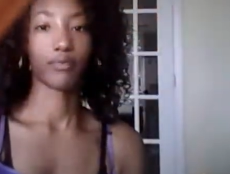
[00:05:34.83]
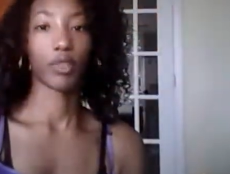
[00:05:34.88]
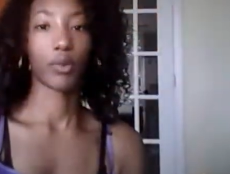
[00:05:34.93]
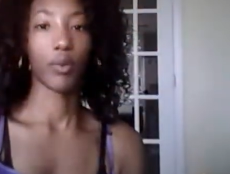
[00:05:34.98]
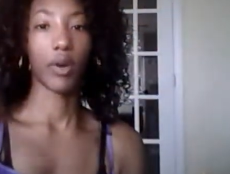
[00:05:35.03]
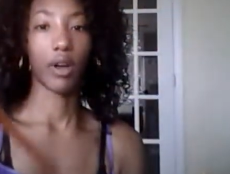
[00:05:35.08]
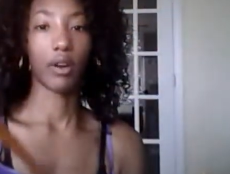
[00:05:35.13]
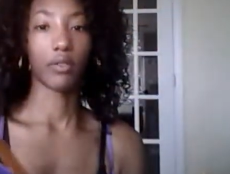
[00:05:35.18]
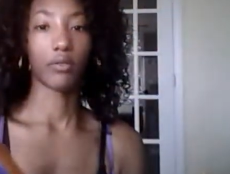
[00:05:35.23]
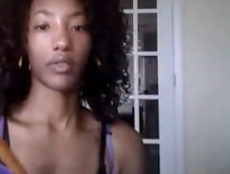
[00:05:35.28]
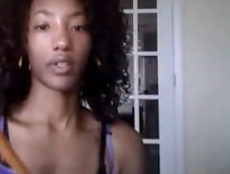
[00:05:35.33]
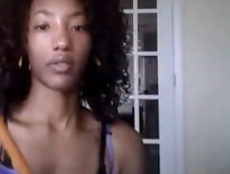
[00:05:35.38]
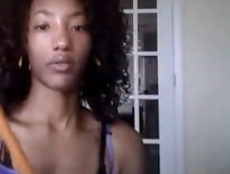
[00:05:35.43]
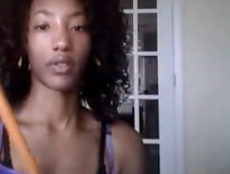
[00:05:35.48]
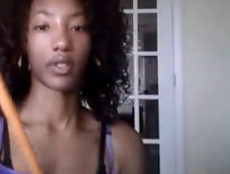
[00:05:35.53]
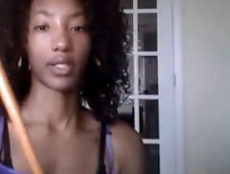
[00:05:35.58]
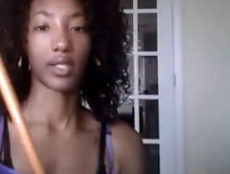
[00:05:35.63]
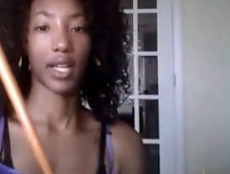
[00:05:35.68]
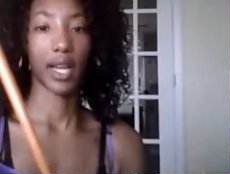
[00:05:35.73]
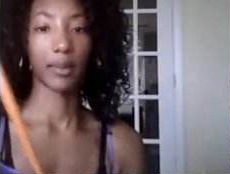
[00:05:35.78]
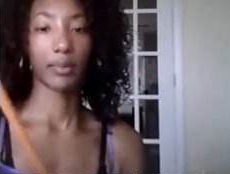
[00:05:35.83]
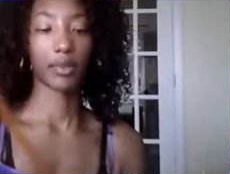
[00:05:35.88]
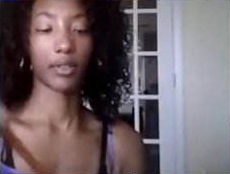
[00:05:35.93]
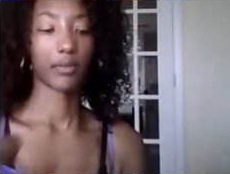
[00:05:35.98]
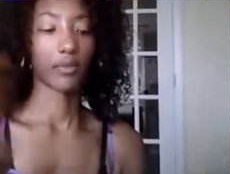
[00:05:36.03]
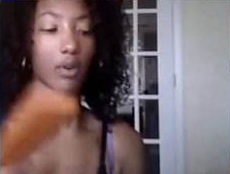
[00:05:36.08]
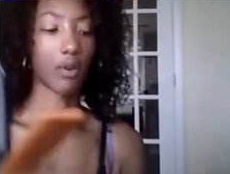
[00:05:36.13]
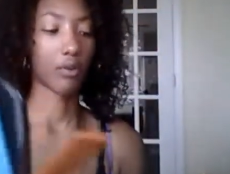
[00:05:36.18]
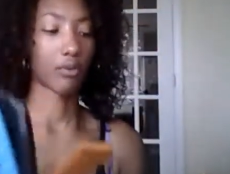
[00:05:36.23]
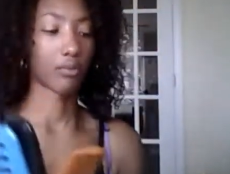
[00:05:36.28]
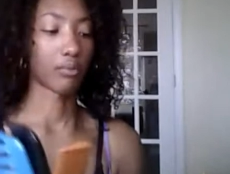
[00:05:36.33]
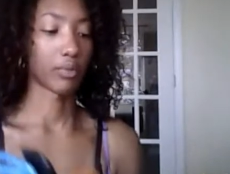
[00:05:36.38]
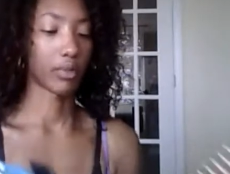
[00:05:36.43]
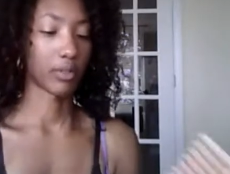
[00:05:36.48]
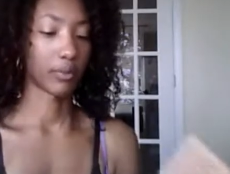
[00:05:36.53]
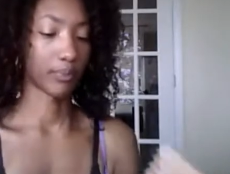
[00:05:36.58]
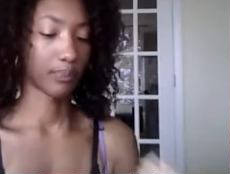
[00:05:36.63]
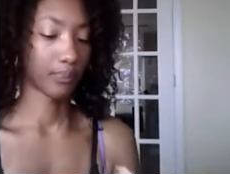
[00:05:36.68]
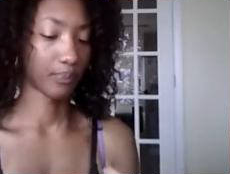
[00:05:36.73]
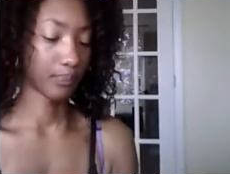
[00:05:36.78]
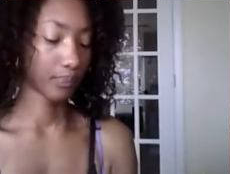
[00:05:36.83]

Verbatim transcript: 12 different types of combs.